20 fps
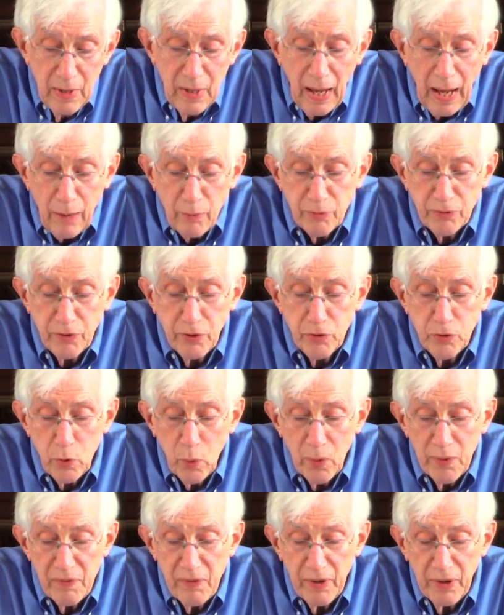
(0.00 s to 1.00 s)
I was to
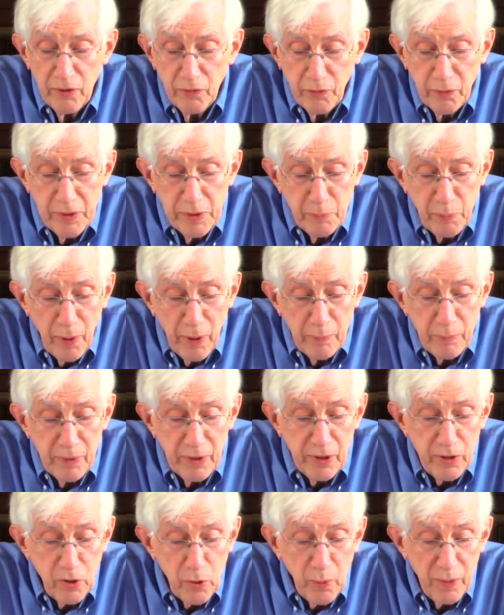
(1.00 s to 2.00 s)
join the history department
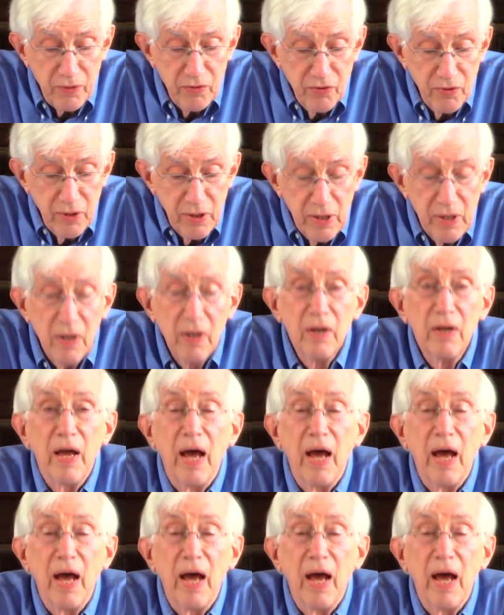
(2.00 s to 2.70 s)
at UNC